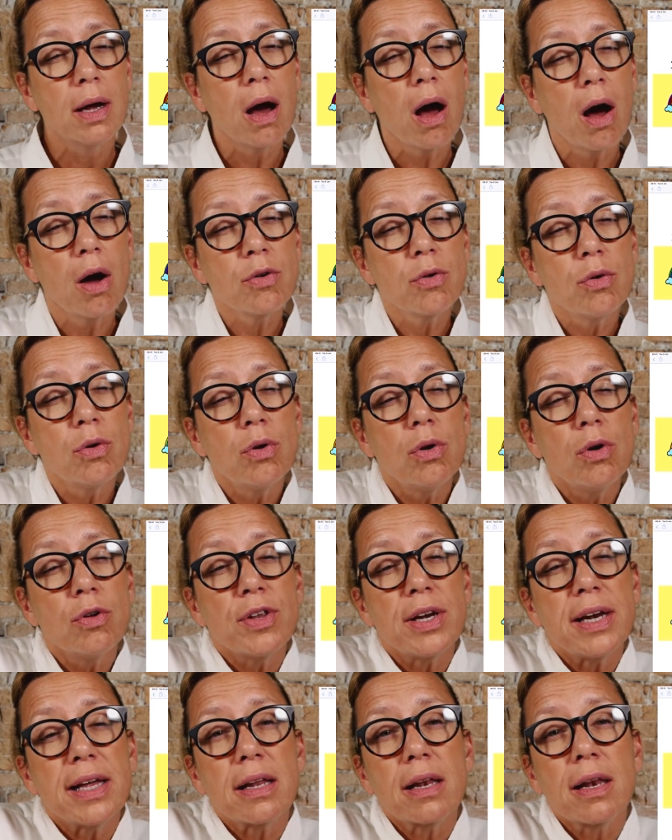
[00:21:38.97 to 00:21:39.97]
on all
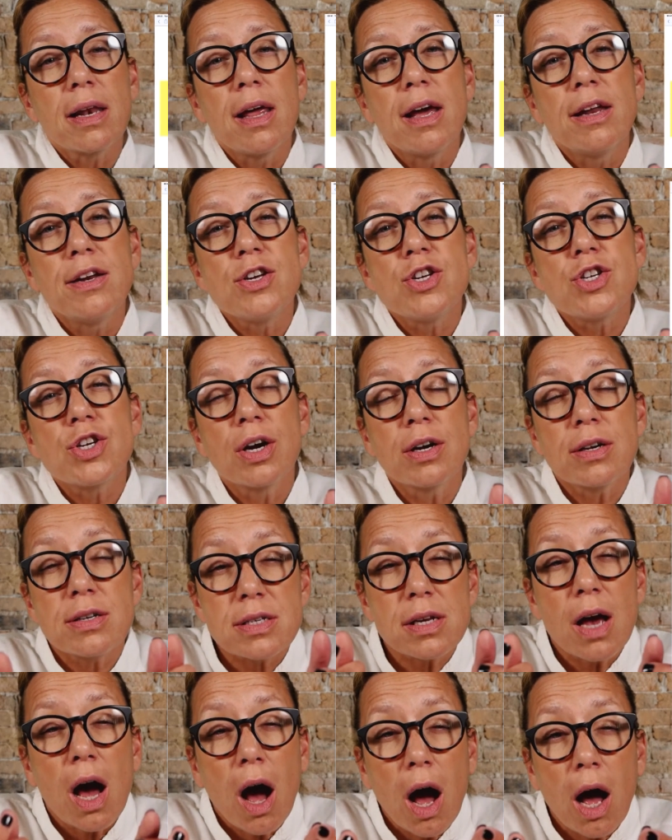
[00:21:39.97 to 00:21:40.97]
the little learning
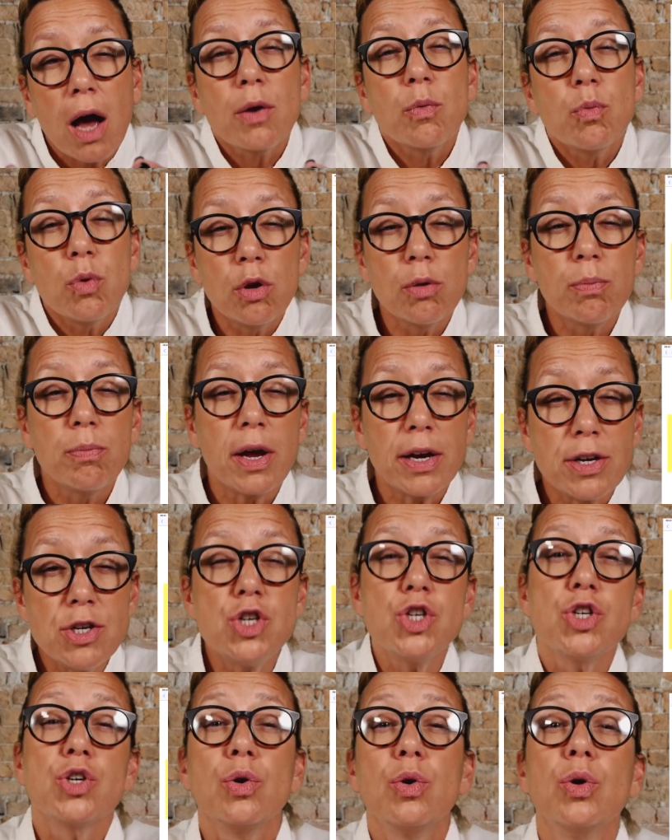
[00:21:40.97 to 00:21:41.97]
chunks, I will
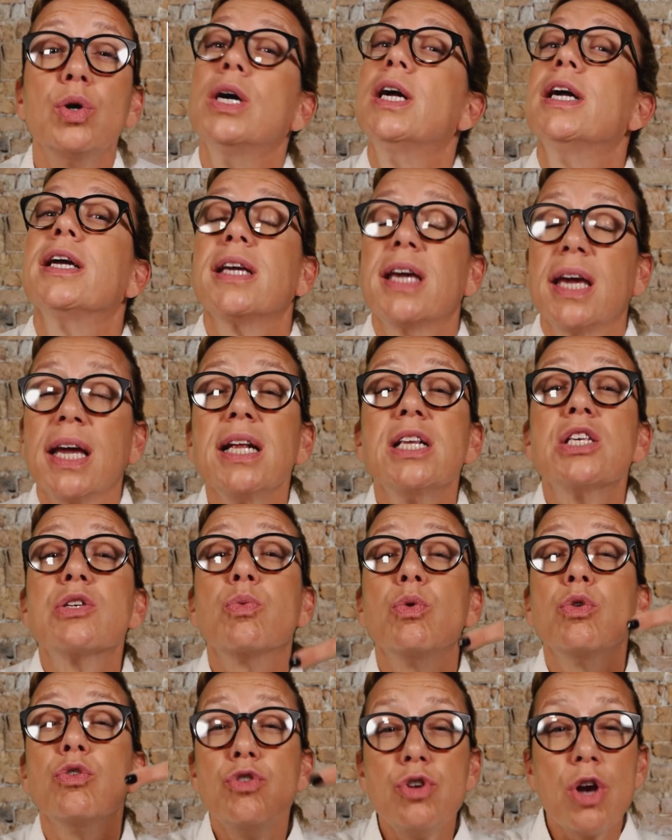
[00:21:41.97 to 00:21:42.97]
ensure kids
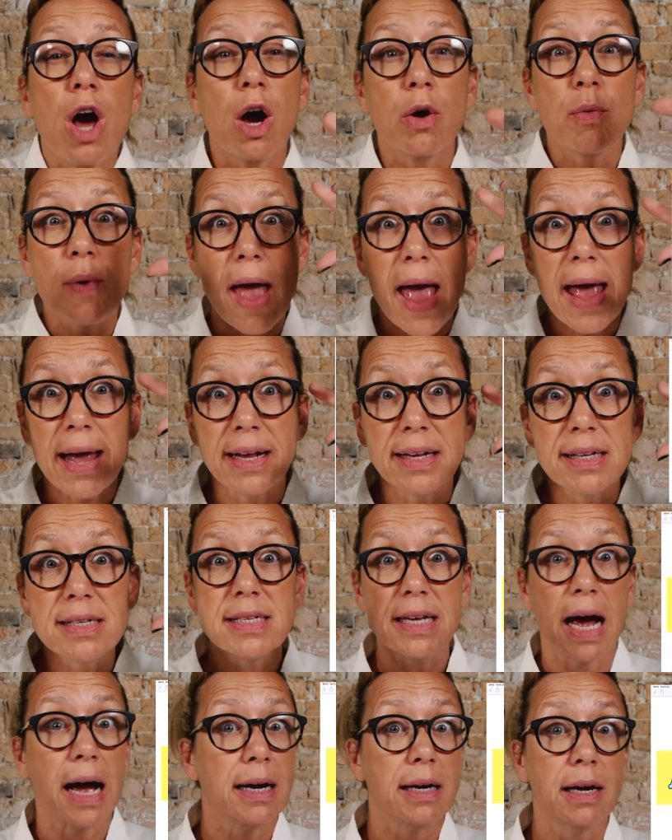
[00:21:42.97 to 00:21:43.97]
will know
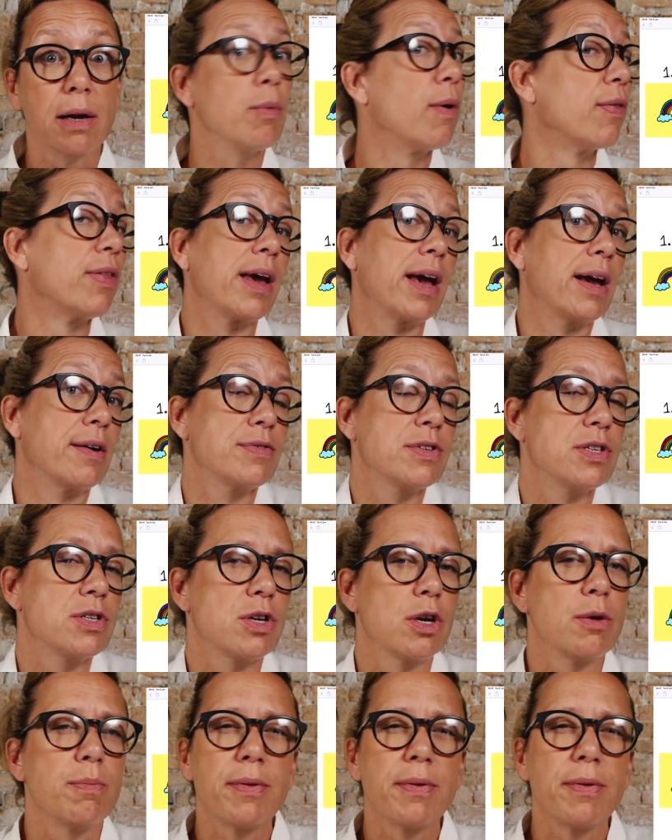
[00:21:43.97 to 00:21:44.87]
exactly what they have to do.